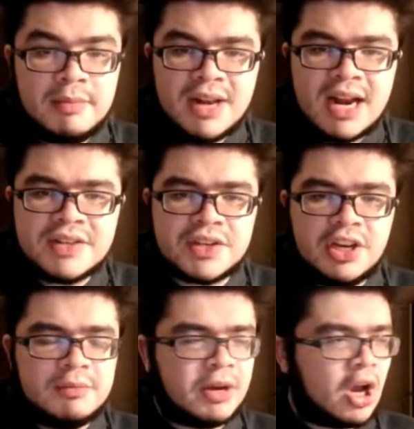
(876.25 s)
Maybe not as
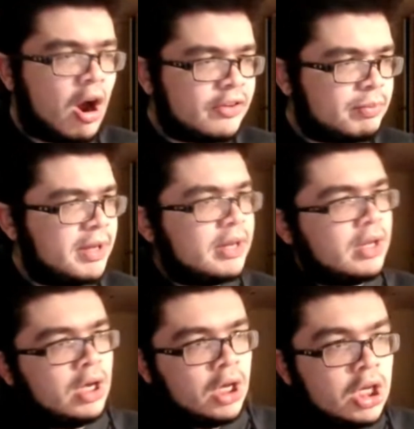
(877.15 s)
good, but Gausman,
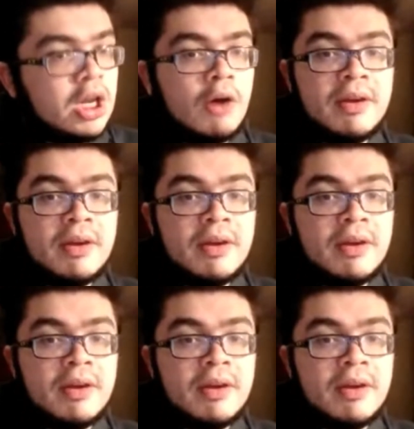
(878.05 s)
you know,